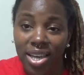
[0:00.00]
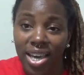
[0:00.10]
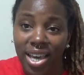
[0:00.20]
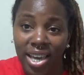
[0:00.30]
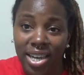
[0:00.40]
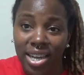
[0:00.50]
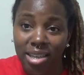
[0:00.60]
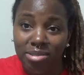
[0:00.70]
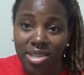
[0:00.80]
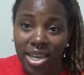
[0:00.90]
and
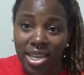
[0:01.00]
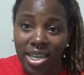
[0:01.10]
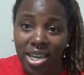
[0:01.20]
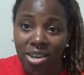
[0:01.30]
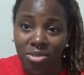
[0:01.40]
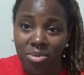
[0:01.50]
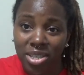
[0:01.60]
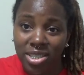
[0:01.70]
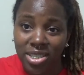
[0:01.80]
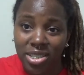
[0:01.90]
I'm taking care of my
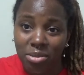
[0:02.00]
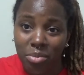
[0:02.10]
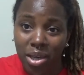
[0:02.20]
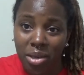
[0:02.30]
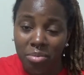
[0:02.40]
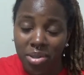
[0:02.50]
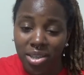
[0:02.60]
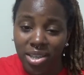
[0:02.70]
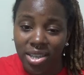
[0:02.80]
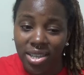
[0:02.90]
sister
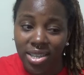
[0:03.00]
baby